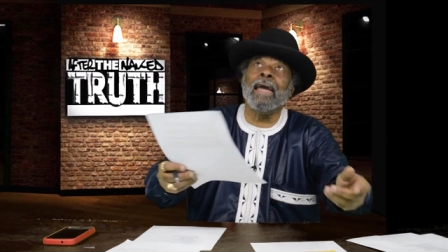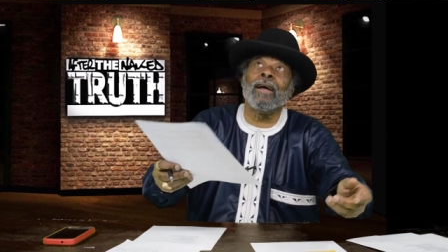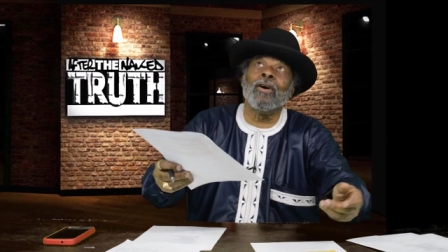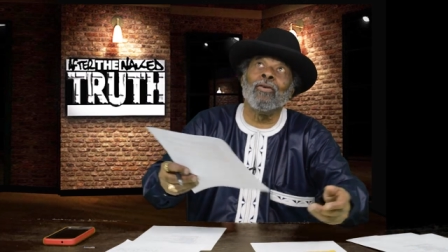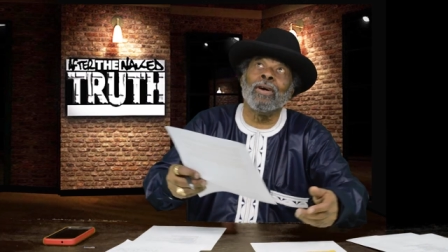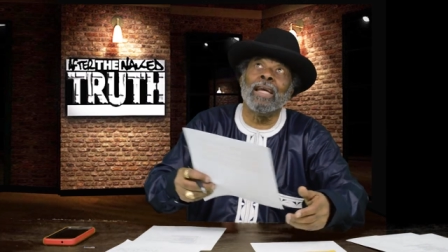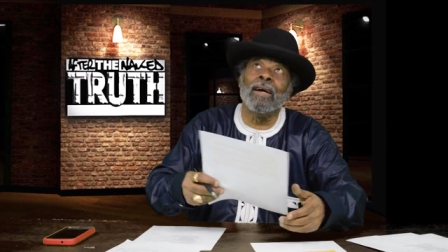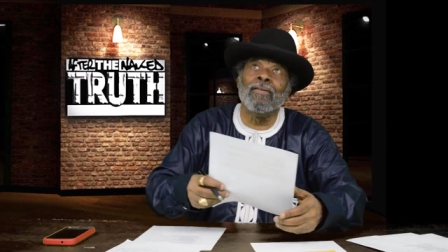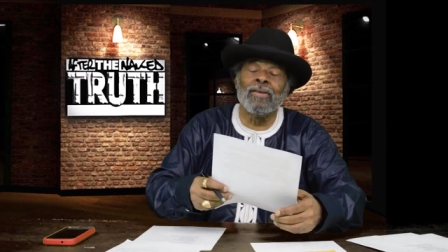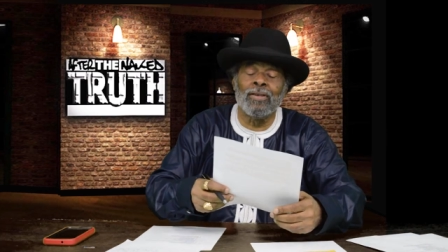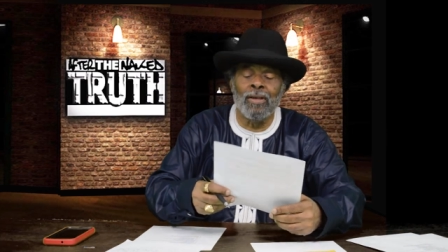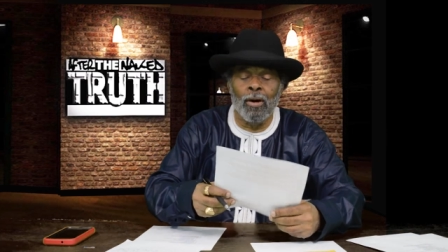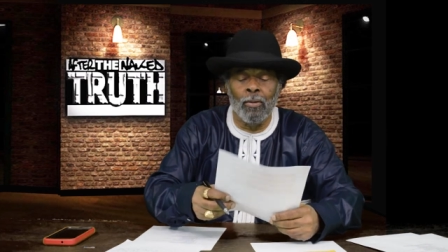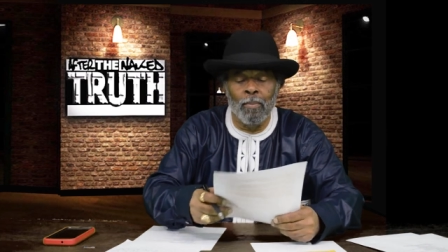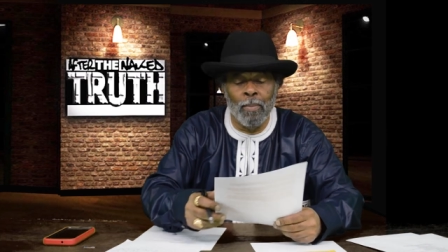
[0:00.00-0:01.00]
ain't gonna give us
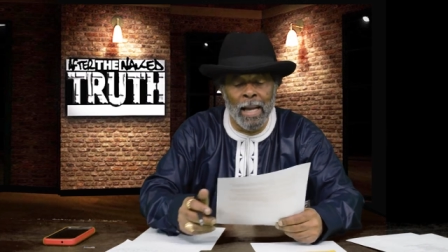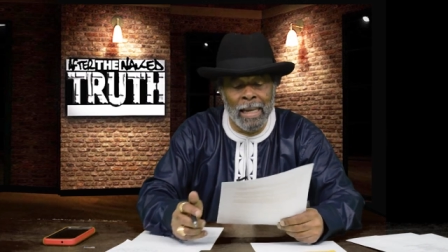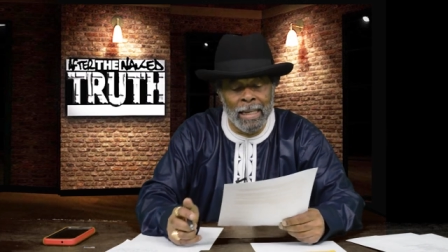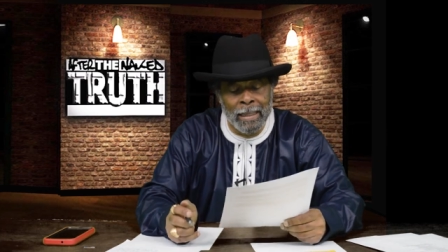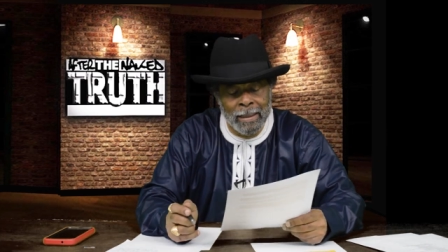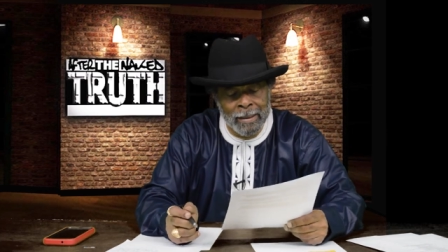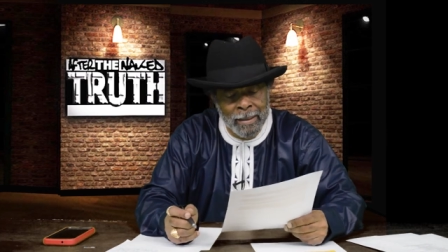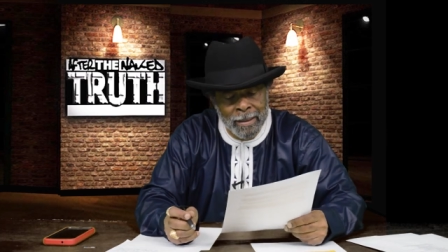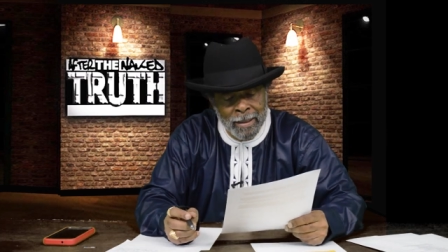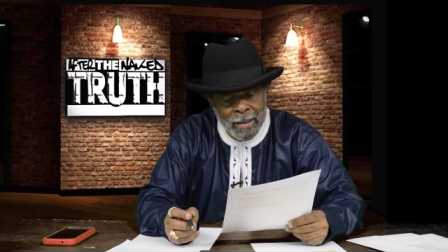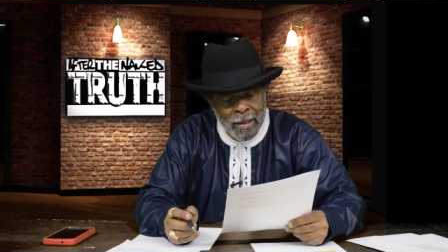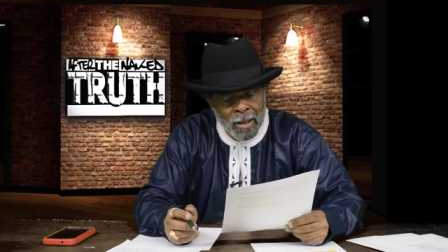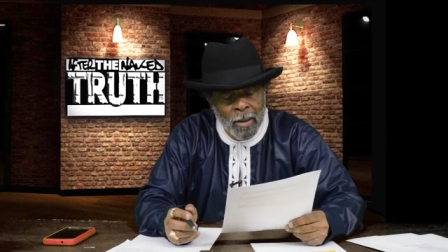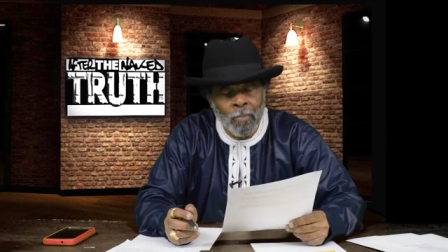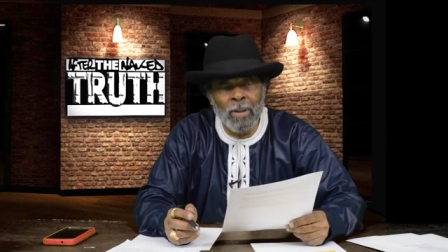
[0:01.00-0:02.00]
no money,
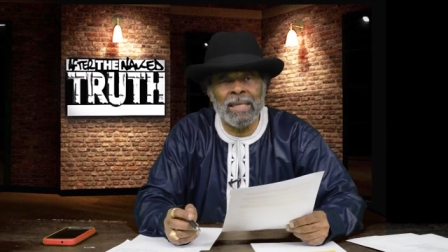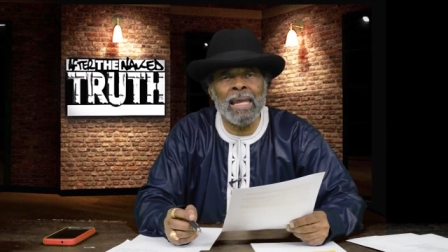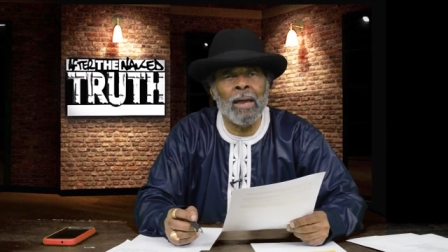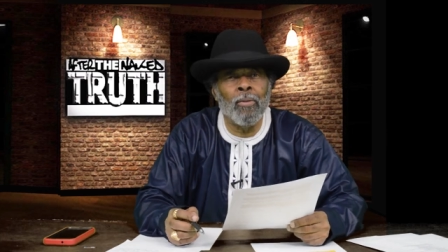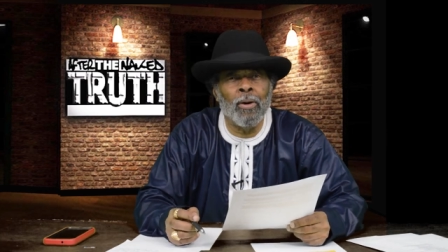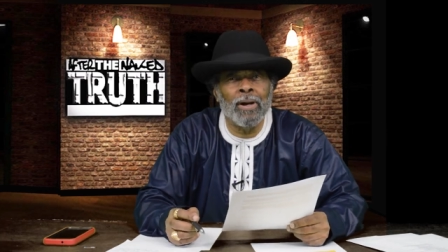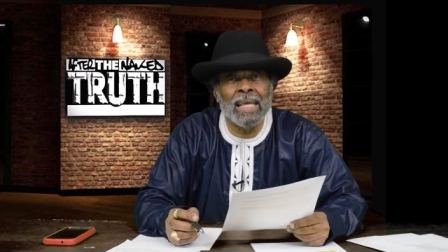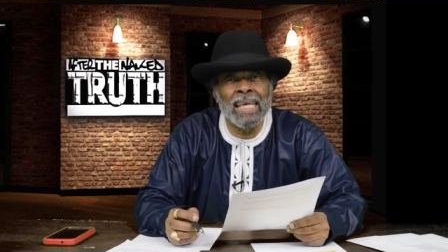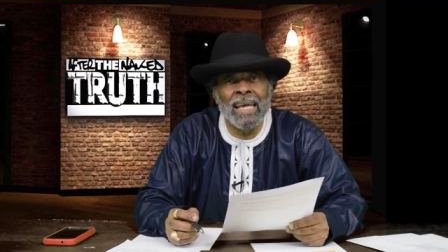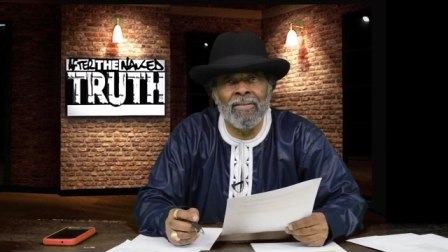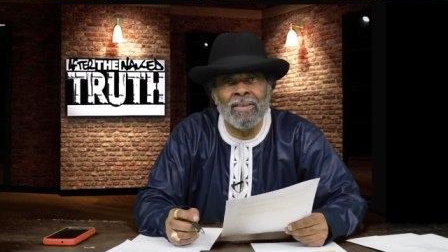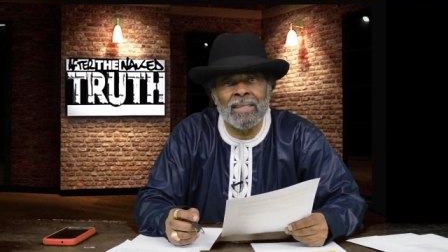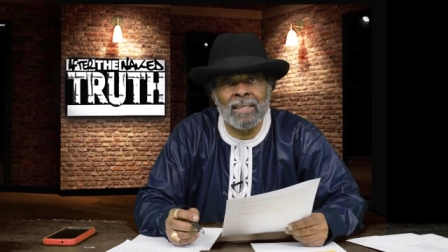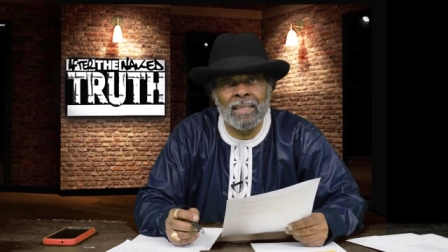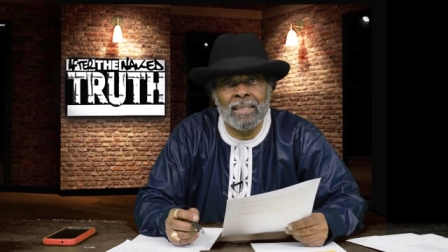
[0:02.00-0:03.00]
but they want to
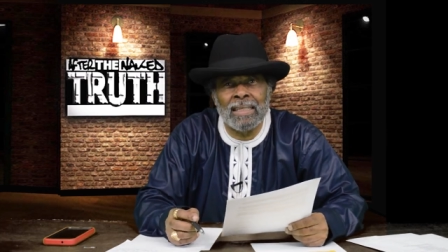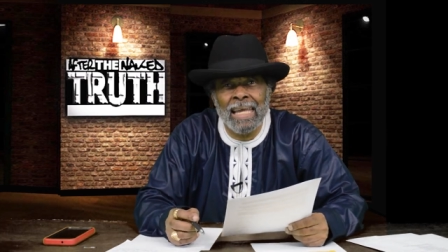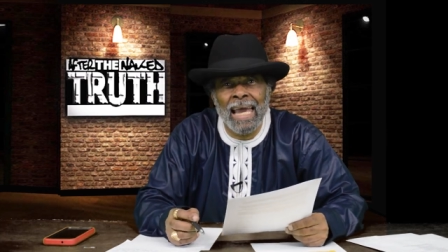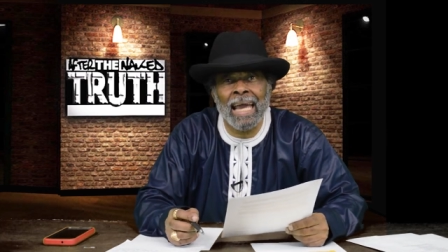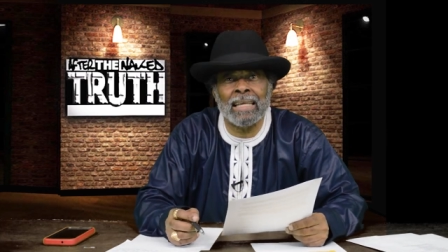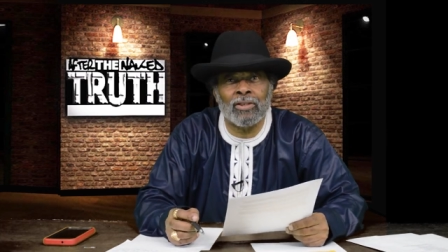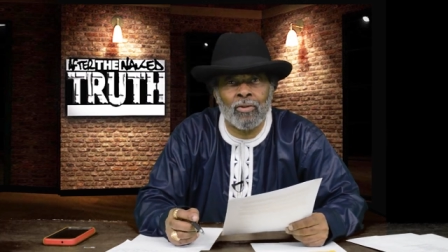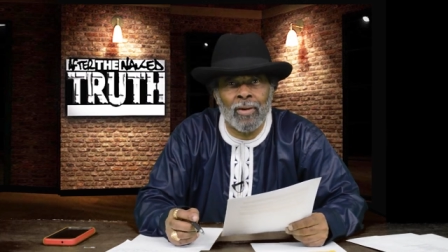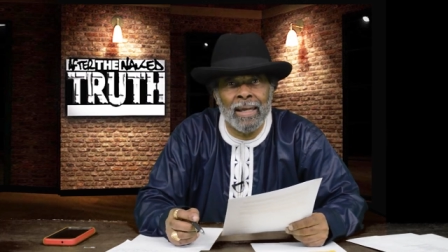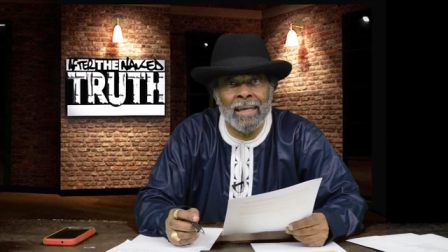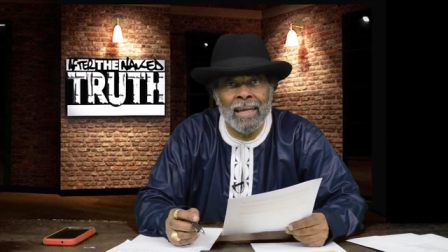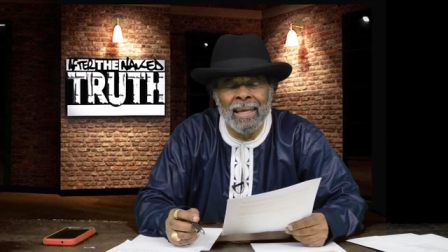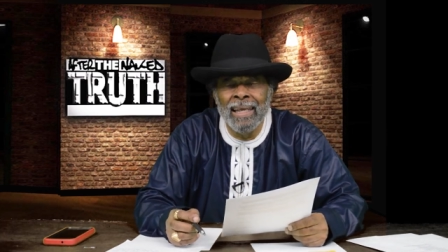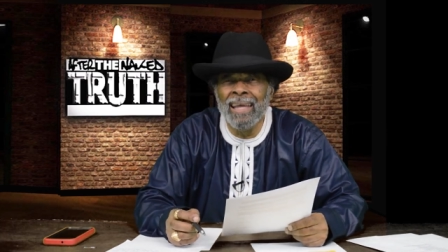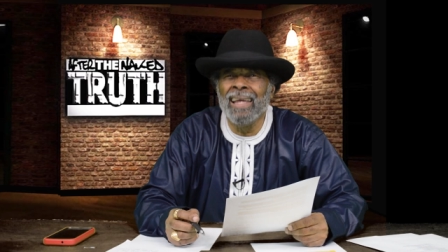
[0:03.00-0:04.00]
give us a tax
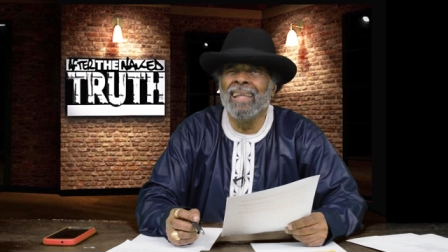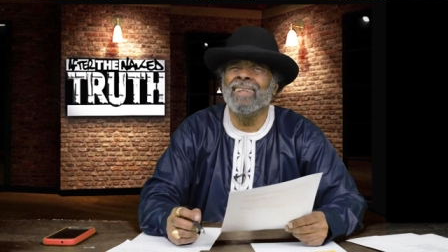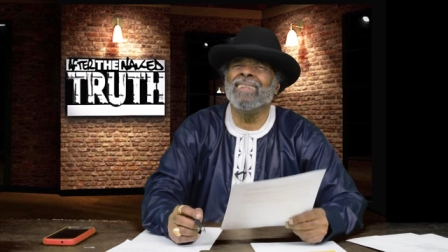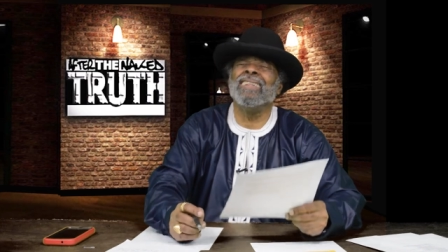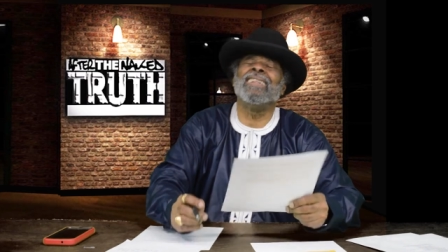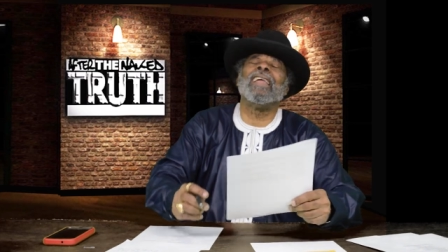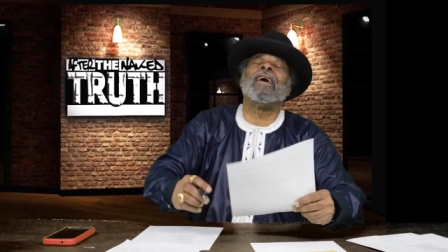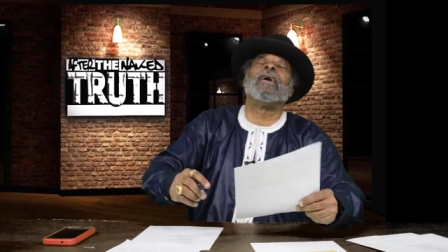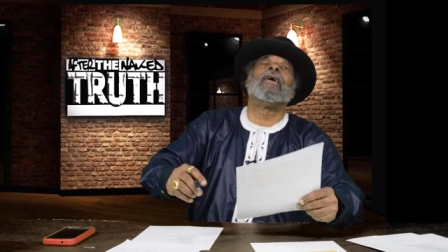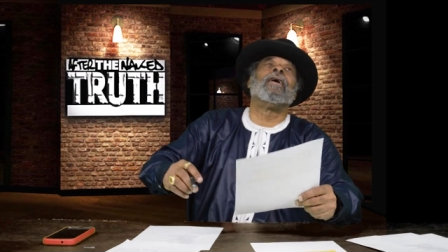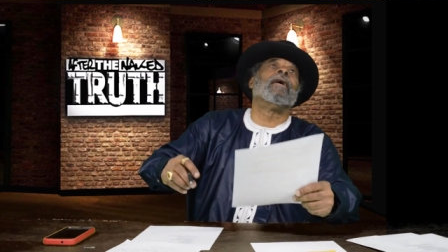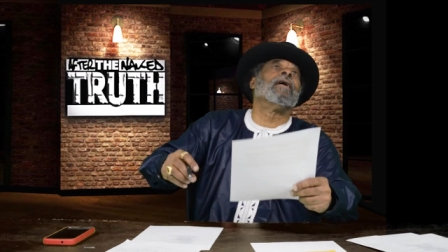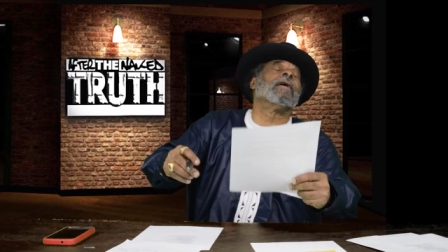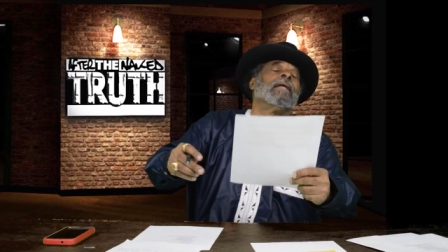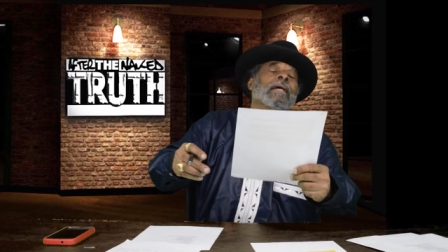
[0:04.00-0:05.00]
credit. Lord,